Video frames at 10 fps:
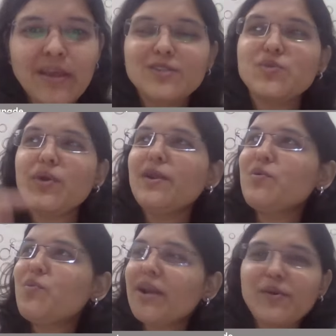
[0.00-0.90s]
So
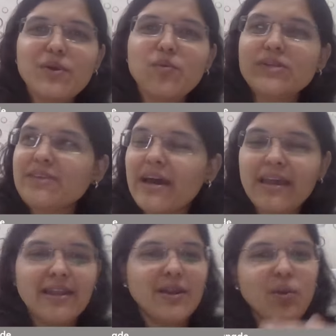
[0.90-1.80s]
22.81 was
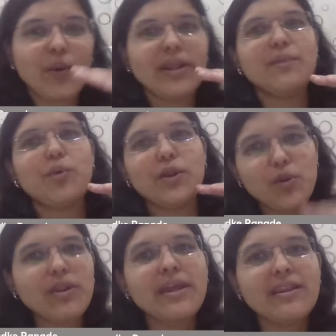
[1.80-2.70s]
high.
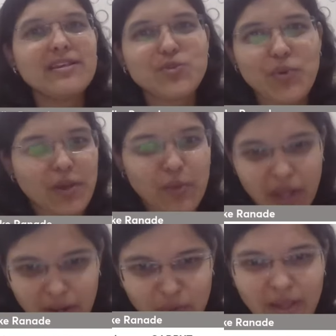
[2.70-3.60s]
20.29 is where we
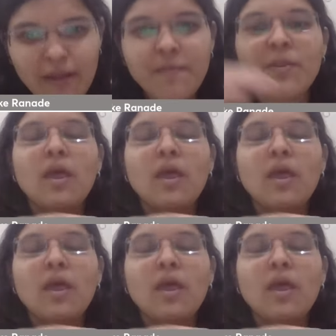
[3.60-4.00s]
are today.